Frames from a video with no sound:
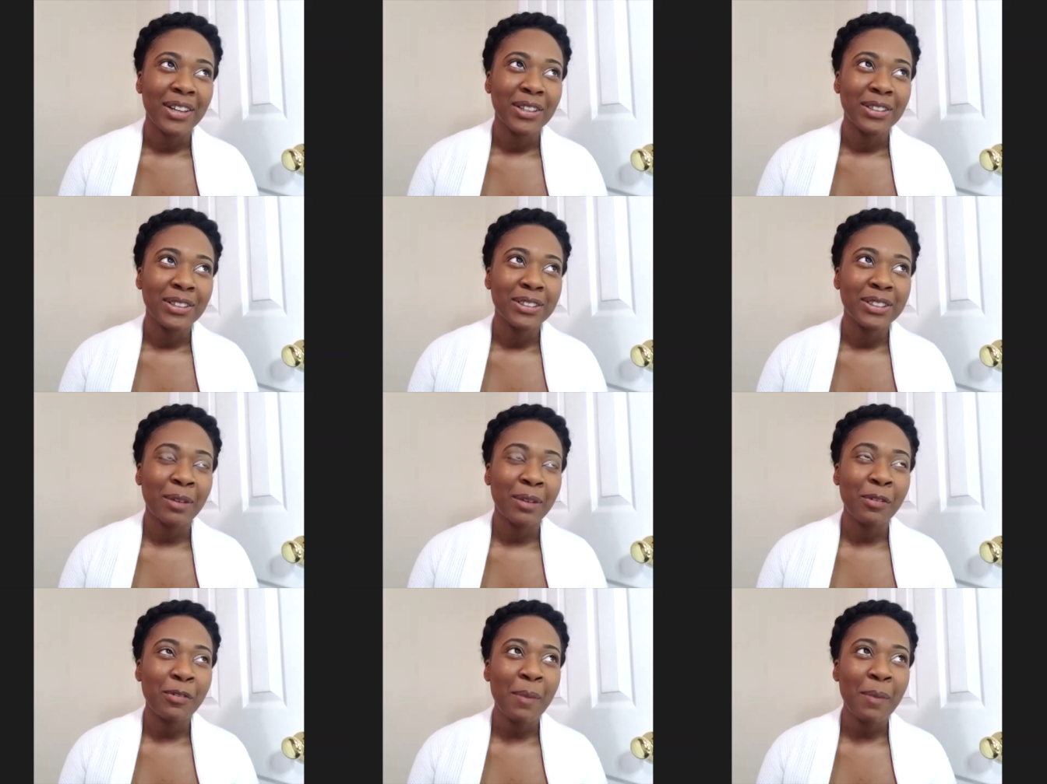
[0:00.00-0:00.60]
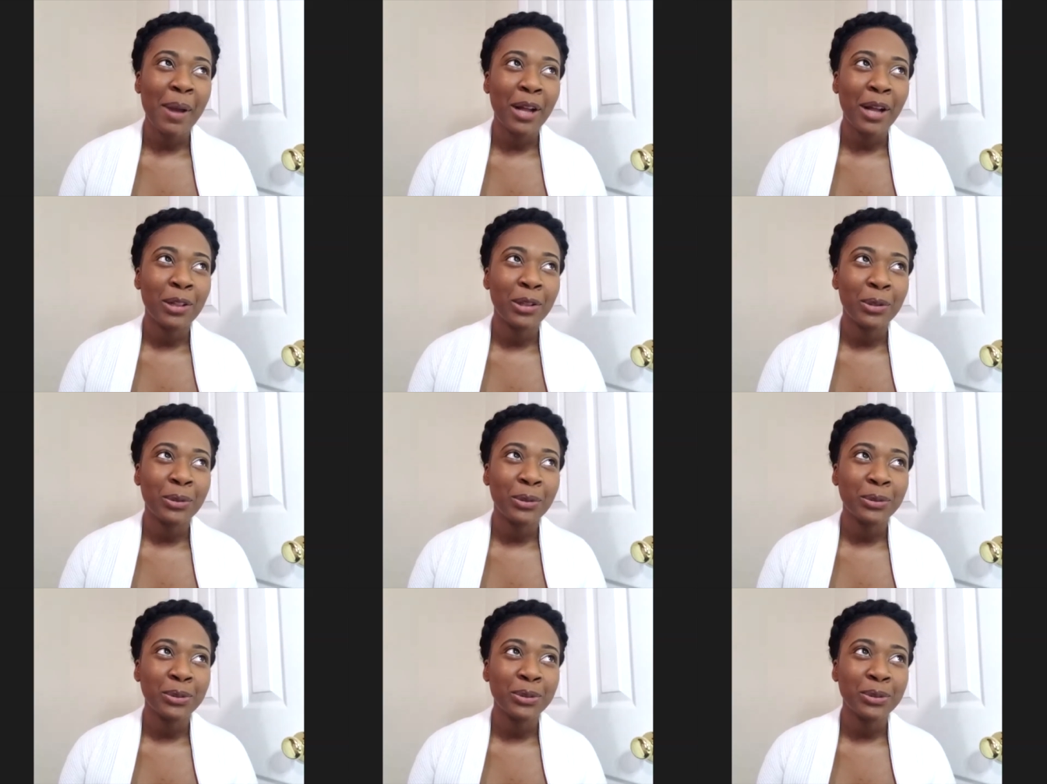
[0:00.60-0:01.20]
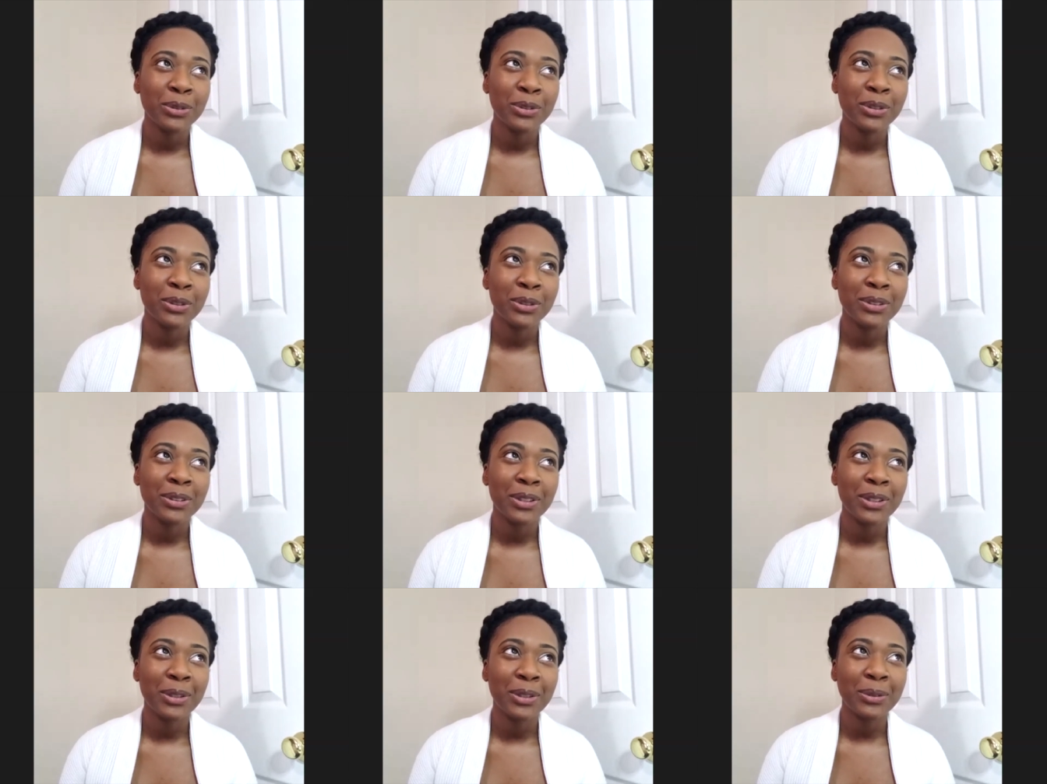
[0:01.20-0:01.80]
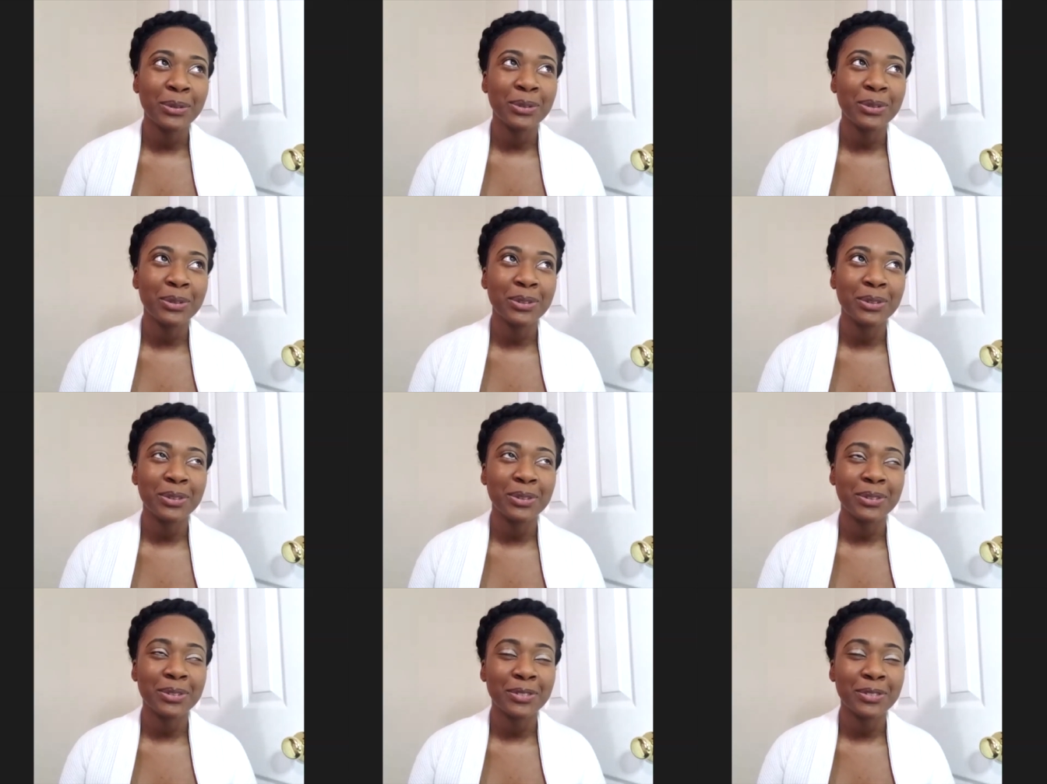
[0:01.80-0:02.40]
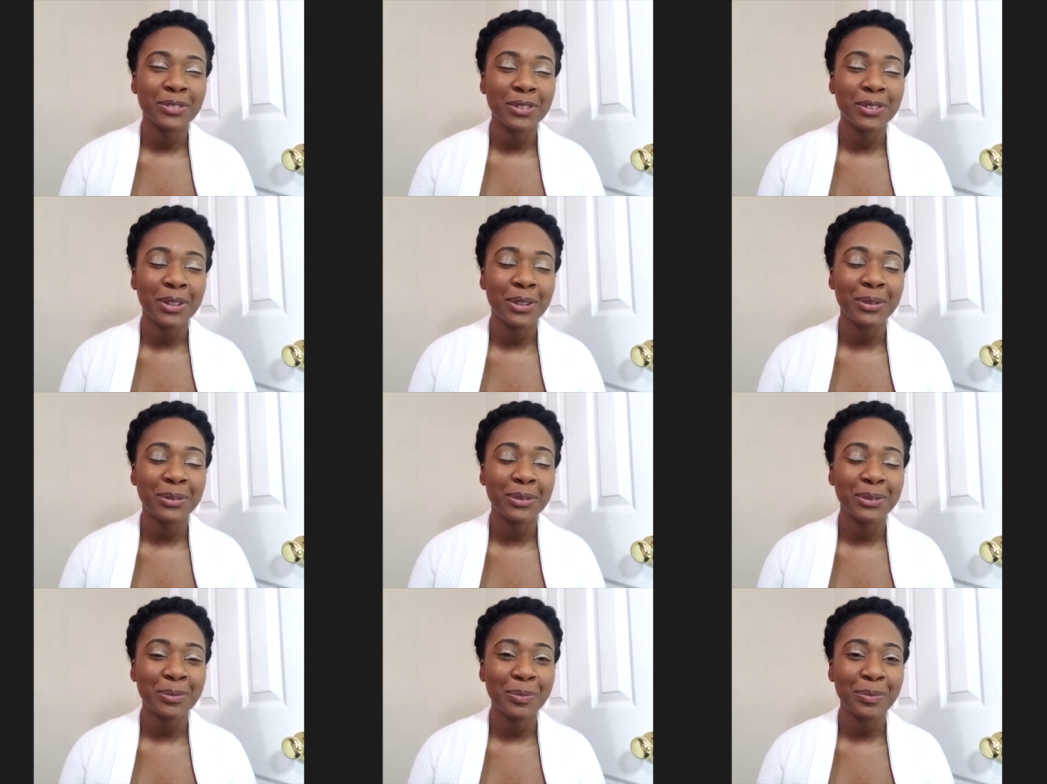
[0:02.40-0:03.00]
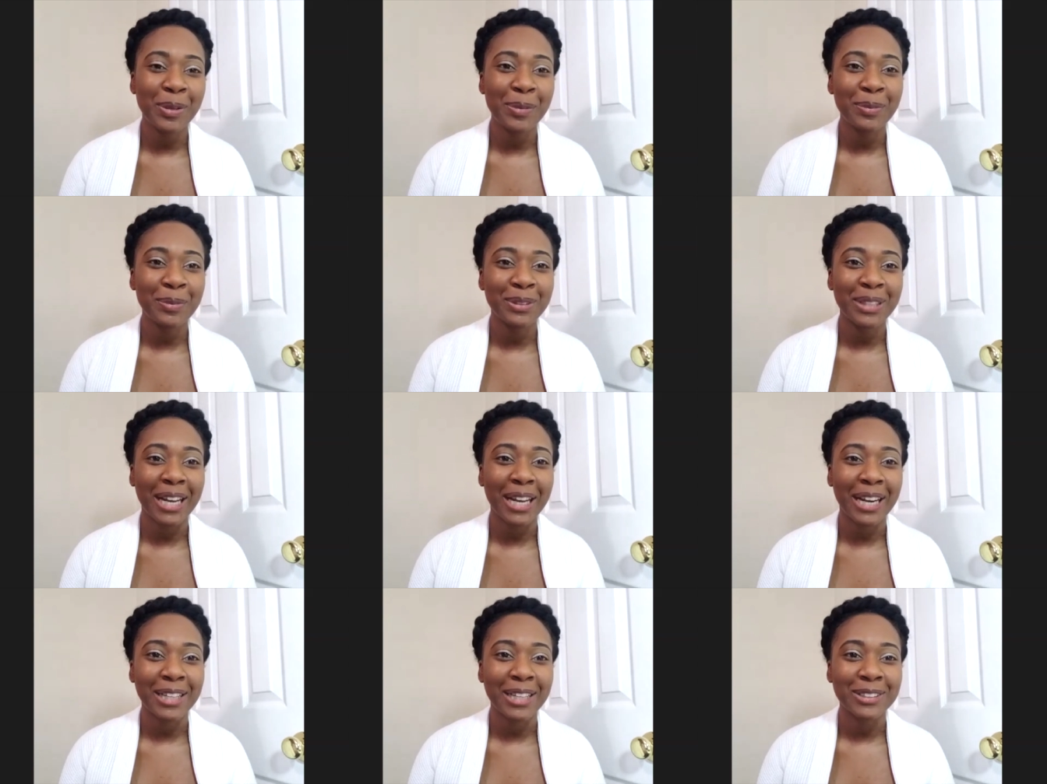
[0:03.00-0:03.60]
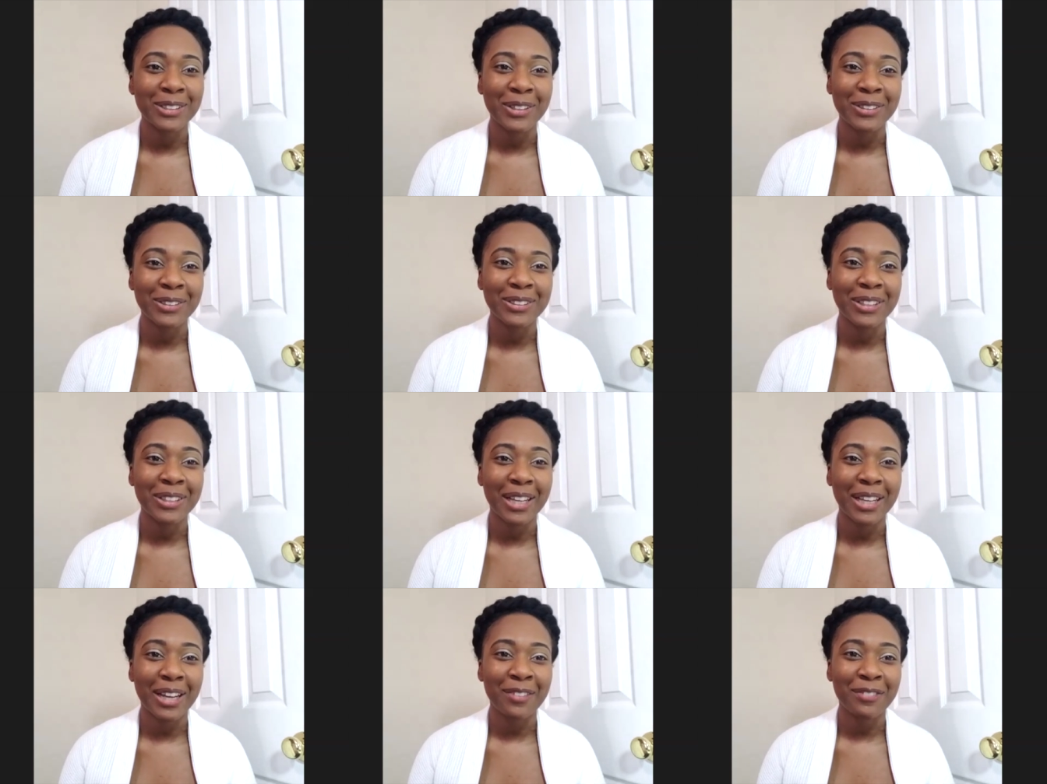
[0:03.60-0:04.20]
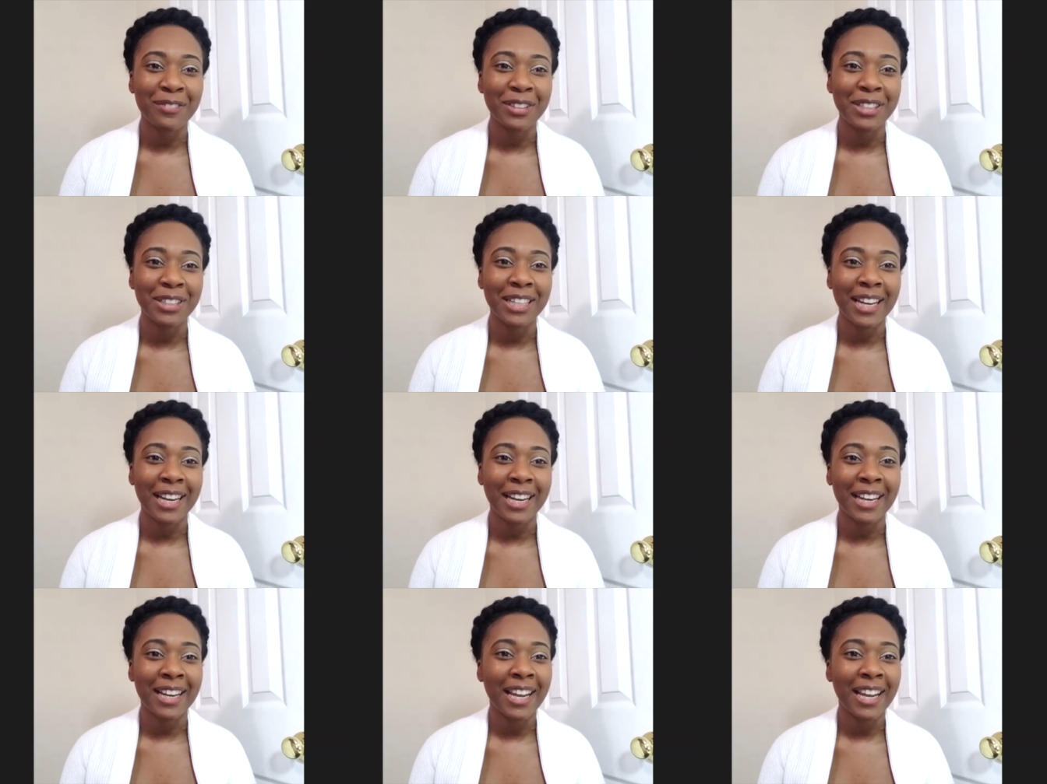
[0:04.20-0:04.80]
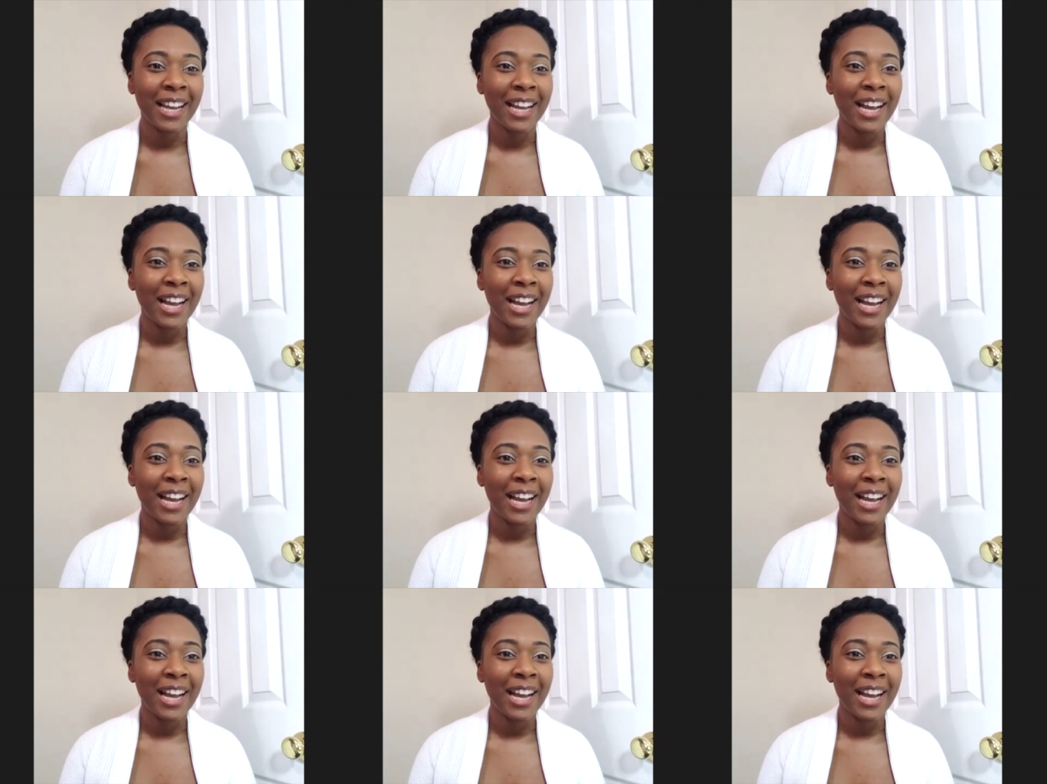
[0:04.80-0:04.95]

some of my close close close people that I talk to like every day.